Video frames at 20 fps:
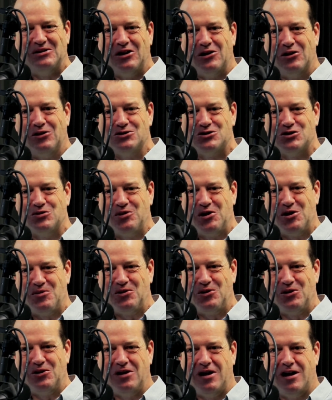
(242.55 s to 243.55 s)
lots of
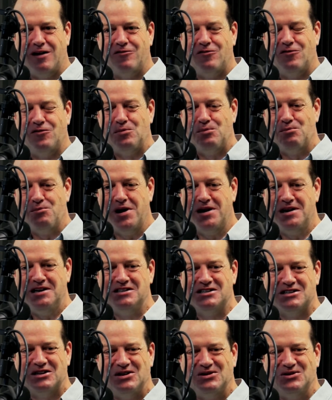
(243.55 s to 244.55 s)
people have many
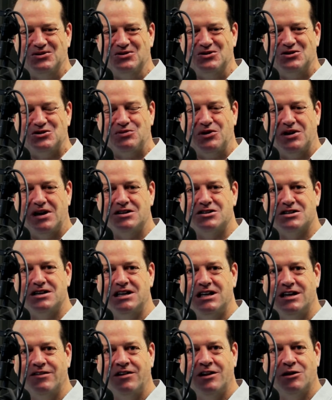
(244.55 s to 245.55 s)
skills, but
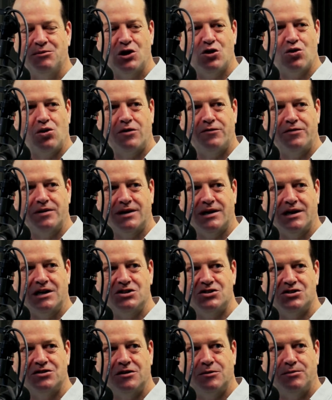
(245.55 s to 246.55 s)
actually giving them a
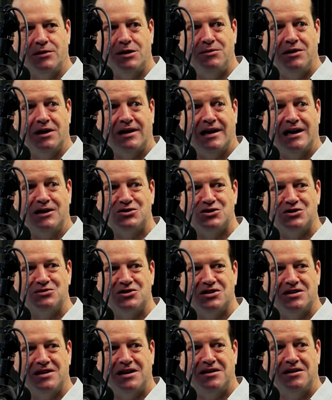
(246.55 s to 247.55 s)
qualification that maybe allows them
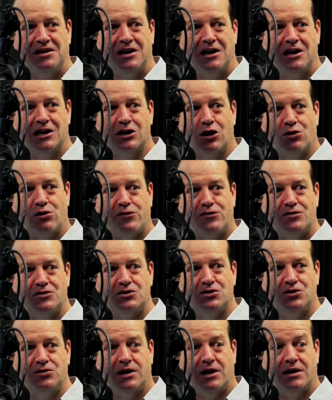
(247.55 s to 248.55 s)
to then go off and
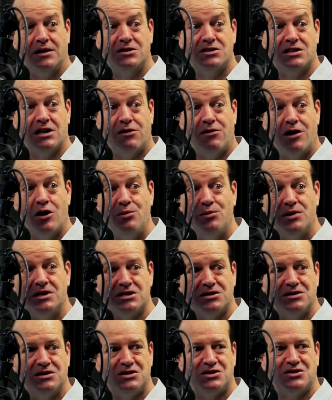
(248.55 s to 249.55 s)
do that as their own
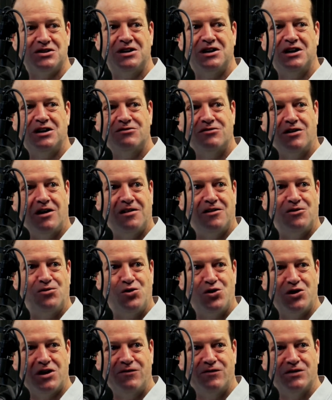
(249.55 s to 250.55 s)
business rather than
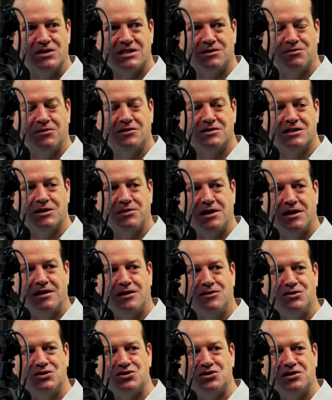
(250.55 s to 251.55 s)
working for somebody
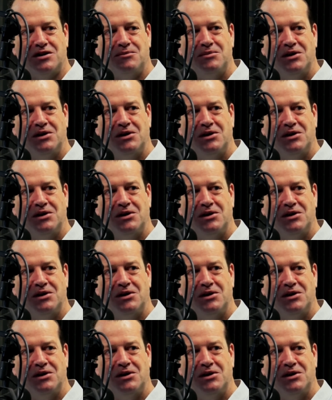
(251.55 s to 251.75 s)
else.